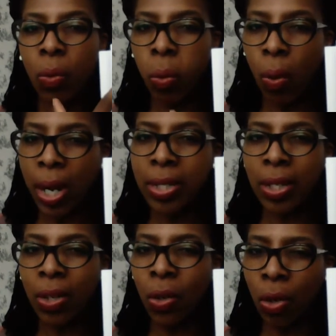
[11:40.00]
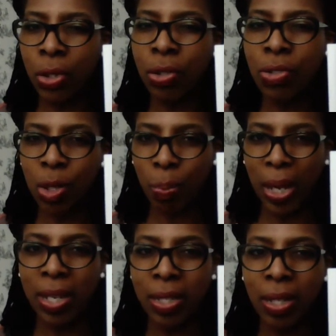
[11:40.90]
quite a lot of
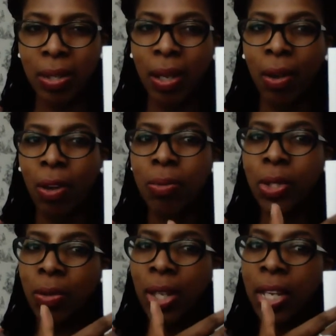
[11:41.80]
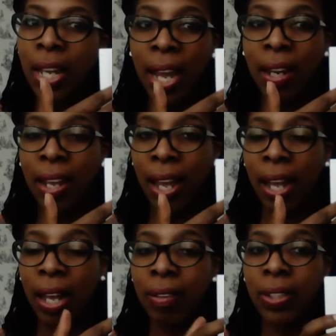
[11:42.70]
space in their home, so they can
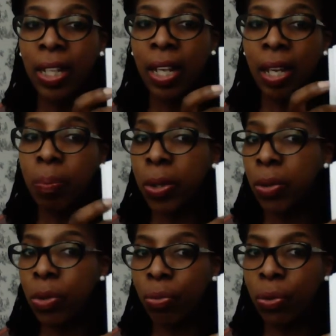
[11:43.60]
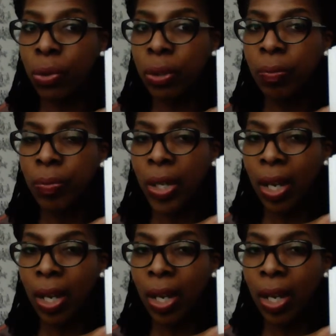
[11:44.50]
have a beautiful